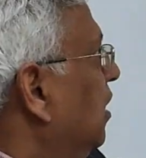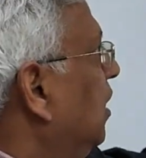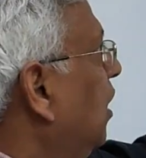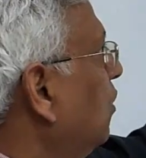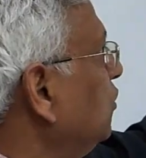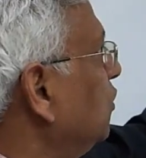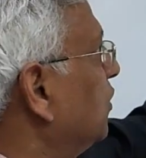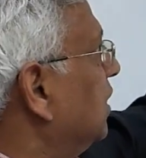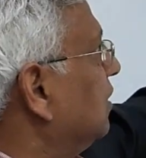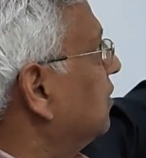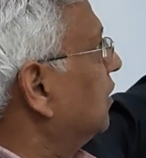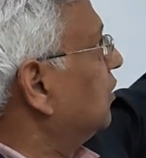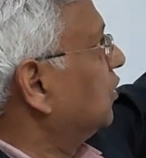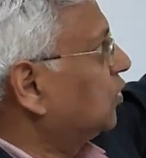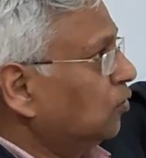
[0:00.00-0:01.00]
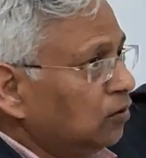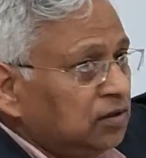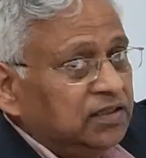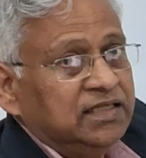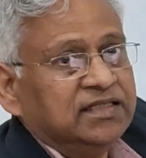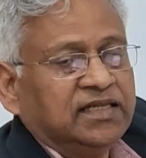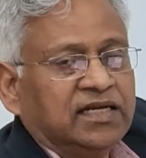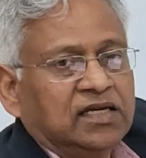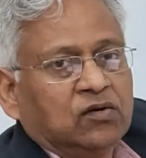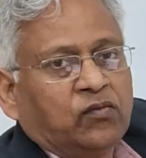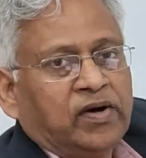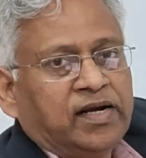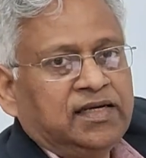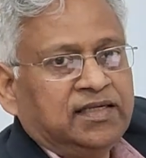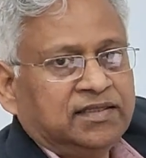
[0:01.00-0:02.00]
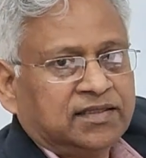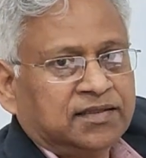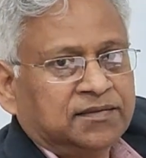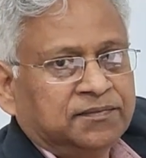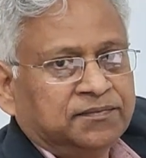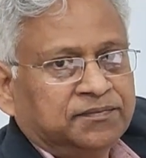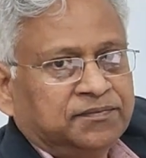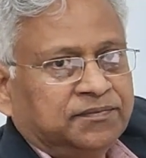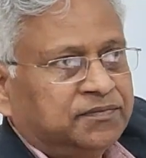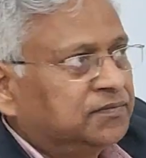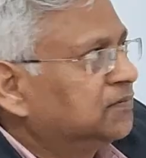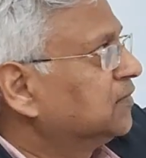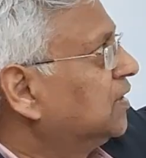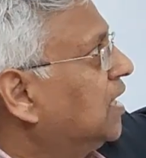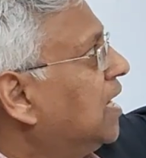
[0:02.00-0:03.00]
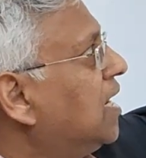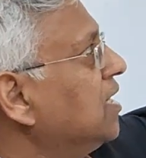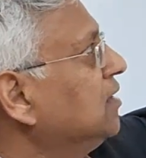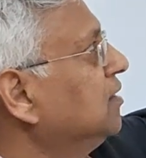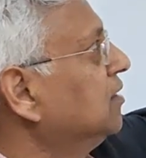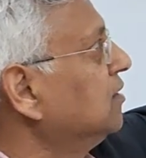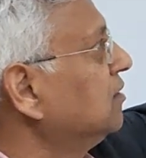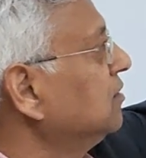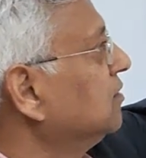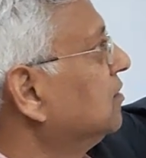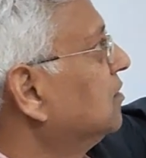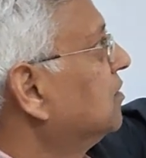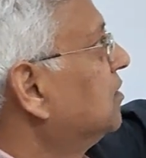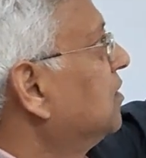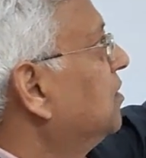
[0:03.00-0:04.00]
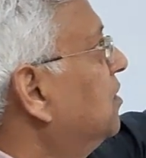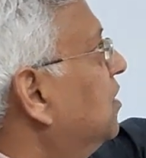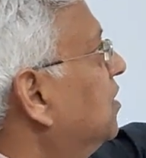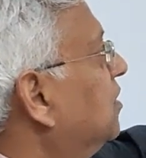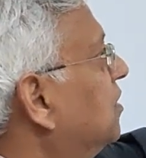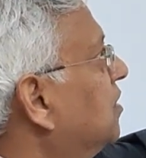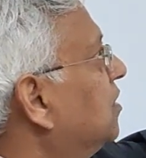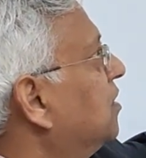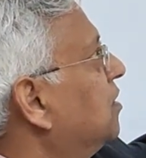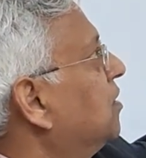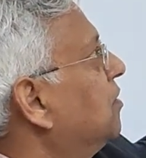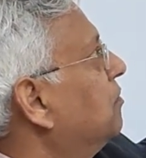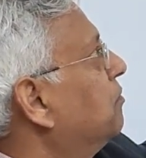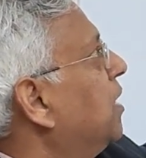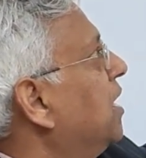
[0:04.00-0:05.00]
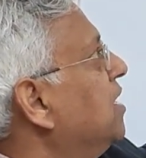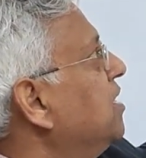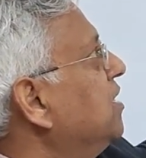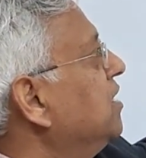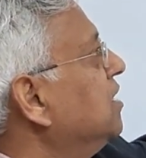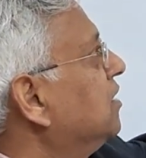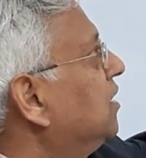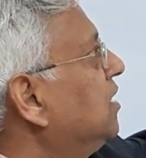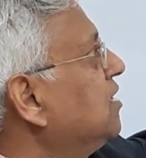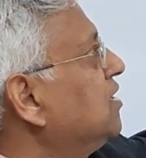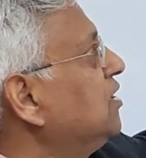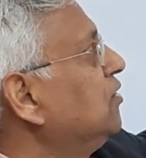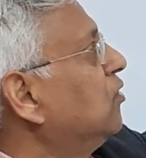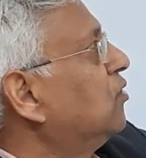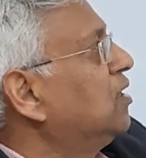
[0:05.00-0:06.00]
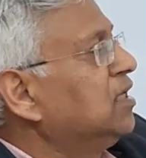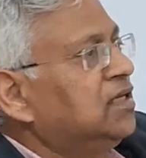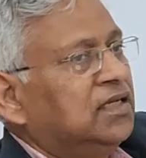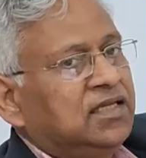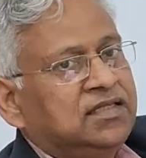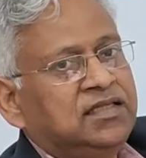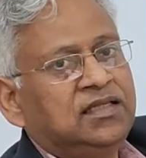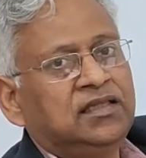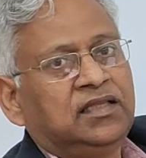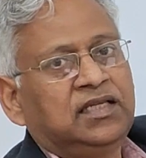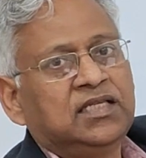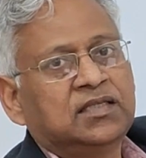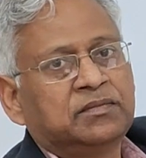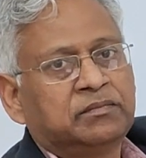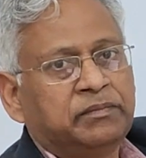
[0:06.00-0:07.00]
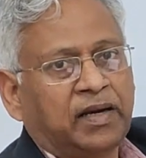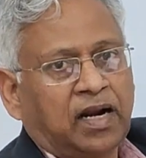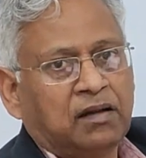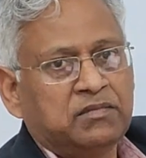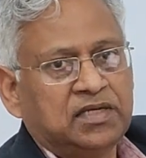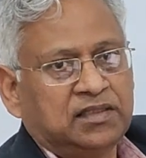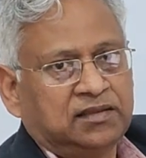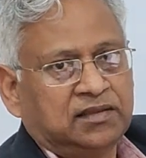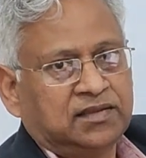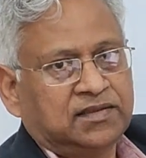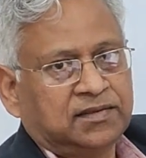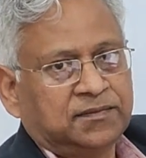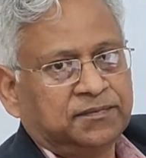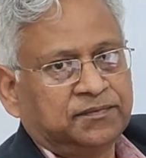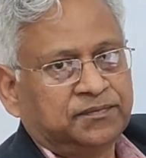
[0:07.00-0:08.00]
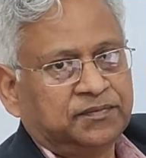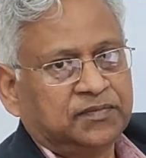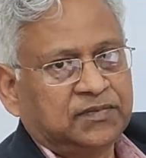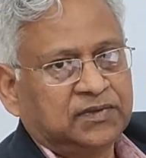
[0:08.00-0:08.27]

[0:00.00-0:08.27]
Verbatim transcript: Now you can control these air wires either by increasing or decreasing these parameters.